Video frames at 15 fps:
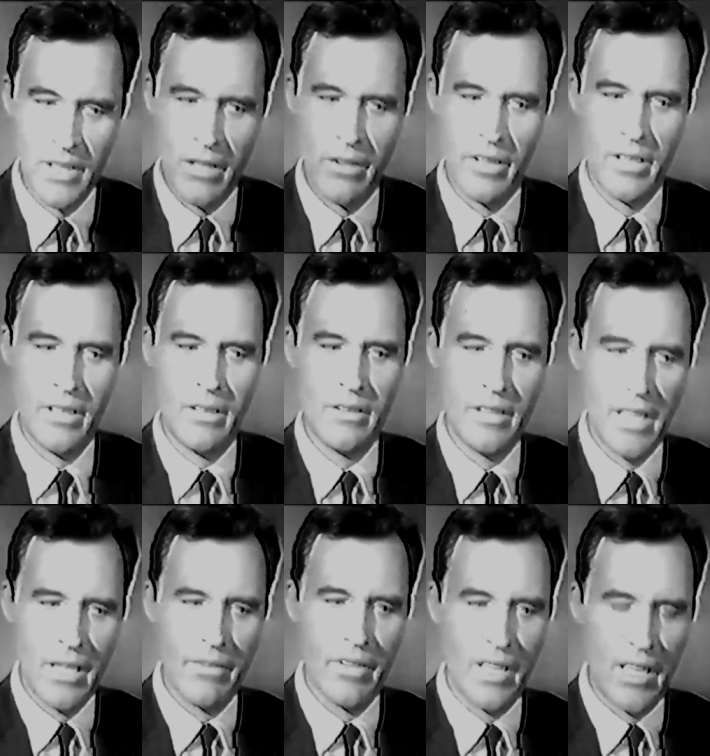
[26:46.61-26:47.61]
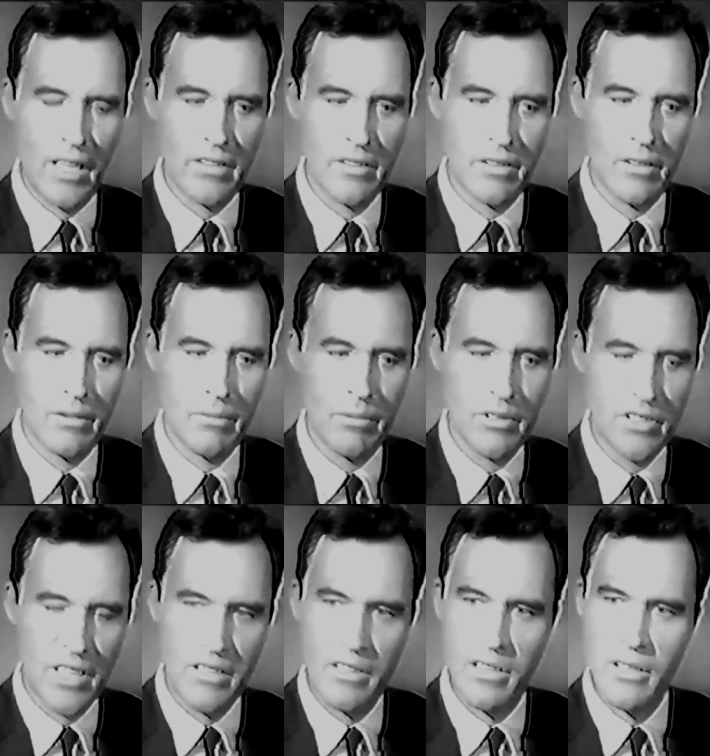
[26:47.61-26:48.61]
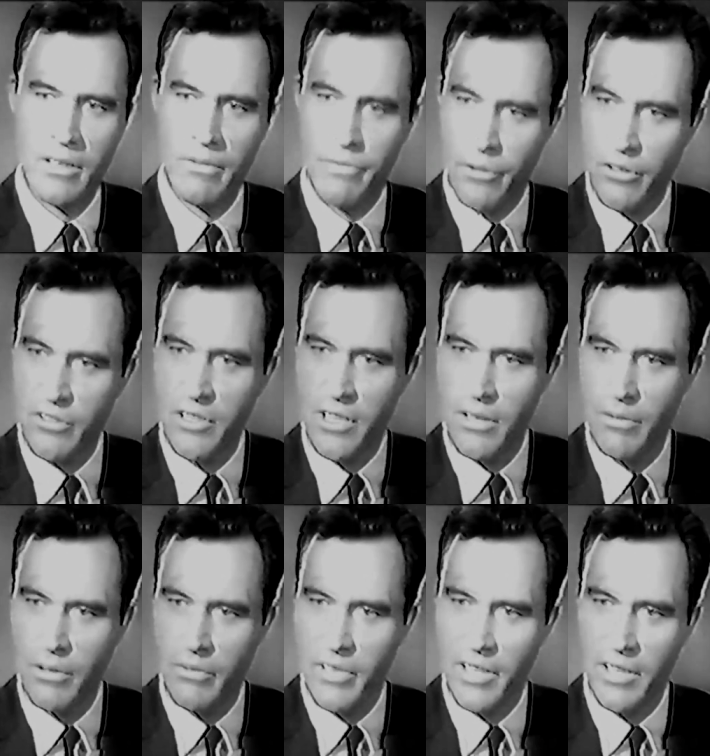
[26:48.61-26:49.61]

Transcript: Now, the day of the accident, was that the first day of your